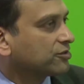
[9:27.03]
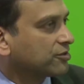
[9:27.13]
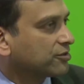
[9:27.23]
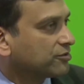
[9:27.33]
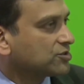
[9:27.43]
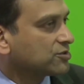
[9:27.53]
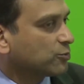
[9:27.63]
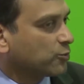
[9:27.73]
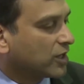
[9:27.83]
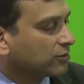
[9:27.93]
There are
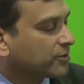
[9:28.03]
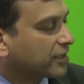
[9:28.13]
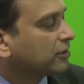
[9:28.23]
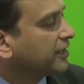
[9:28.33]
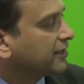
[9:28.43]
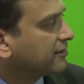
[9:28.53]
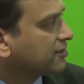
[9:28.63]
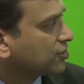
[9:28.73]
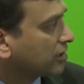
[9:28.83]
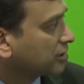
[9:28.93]
well-regulated
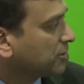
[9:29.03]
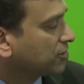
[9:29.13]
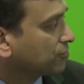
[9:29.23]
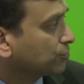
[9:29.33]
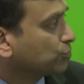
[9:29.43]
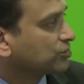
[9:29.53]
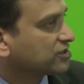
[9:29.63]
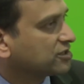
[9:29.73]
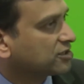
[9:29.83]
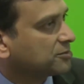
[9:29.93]
and documented
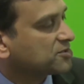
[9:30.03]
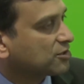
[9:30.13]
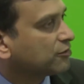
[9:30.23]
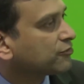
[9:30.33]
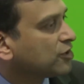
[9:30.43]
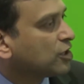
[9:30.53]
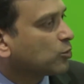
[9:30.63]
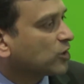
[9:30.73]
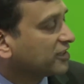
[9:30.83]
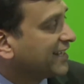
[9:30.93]
rules in terms of
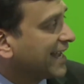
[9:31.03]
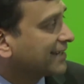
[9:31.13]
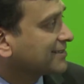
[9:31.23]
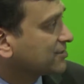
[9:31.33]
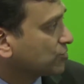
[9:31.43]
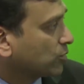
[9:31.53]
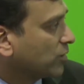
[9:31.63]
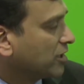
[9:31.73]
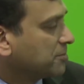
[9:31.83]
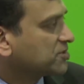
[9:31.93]
what are the access
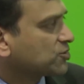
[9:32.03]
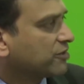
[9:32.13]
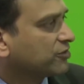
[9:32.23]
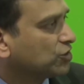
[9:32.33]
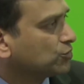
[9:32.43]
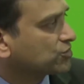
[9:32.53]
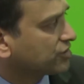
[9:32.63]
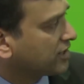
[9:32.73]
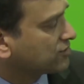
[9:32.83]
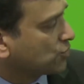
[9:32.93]
requirements. So every
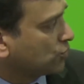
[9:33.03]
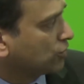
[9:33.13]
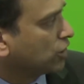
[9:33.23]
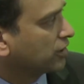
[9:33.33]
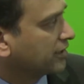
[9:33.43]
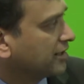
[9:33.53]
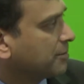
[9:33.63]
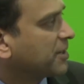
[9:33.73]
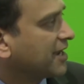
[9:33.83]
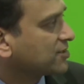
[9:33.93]
user has their own login
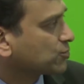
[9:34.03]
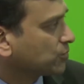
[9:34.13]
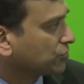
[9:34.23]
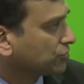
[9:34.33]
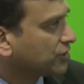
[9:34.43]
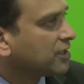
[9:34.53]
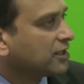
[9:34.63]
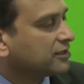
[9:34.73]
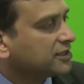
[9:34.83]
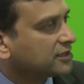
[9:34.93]
and password.
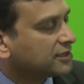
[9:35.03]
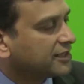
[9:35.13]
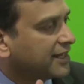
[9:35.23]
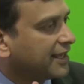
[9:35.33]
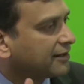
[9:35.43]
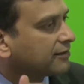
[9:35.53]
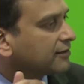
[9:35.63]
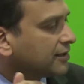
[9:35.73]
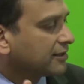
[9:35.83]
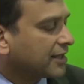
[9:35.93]
The data
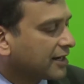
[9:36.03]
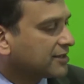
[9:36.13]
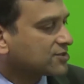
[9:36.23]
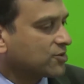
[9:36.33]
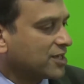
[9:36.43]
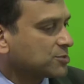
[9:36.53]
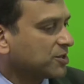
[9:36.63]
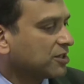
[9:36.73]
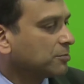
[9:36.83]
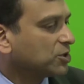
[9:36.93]
that is
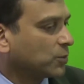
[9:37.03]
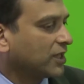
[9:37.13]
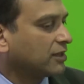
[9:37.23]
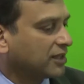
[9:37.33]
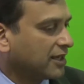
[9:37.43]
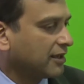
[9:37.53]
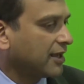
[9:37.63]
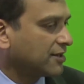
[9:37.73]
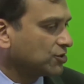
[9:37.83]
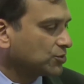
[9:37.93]
transmitted between the
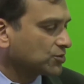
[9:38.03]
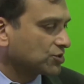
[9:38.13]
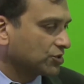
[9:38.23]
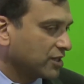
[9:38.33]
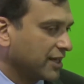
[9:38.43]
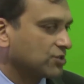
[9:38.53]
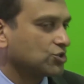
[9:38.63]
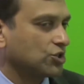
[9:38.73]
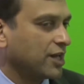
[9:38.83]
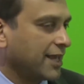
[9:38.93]
end user
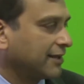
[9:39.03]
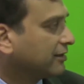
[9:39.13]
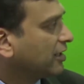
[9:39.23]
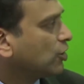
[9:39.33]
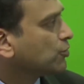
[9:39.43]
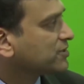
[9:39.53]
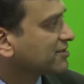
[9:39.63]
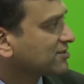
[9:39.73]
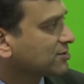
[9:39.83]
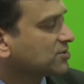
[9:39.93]
connection and the host
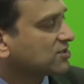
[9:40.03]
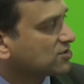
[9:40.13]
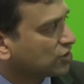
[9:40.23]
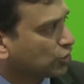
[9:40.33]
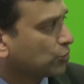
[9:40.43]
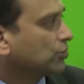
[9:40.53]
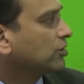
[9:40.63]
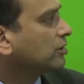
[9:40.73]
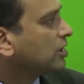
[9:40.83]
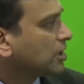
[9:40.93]
systems is
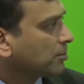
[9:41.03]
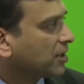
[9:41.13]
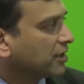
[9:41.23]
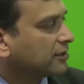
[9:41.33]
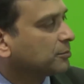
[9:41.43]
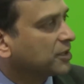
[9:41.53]
secure by